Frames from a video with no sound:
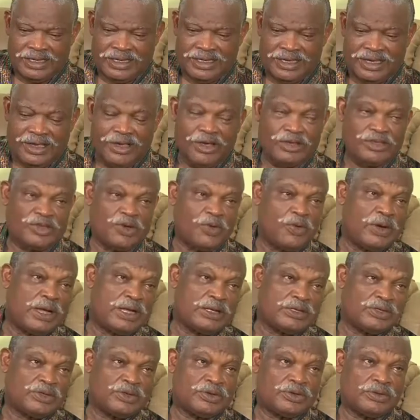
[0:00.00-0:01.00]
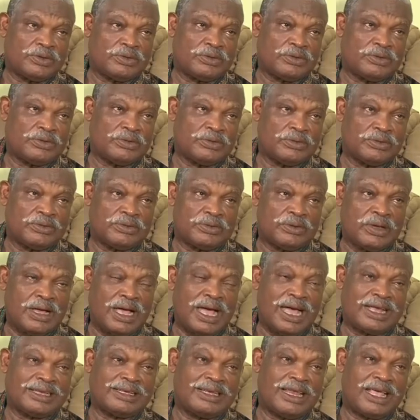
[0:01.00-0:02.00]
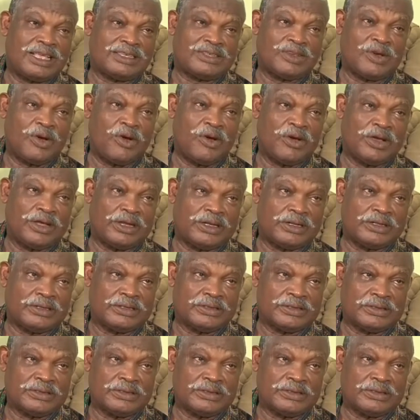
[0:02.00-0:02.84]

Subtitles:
He also went to Atlas Oil,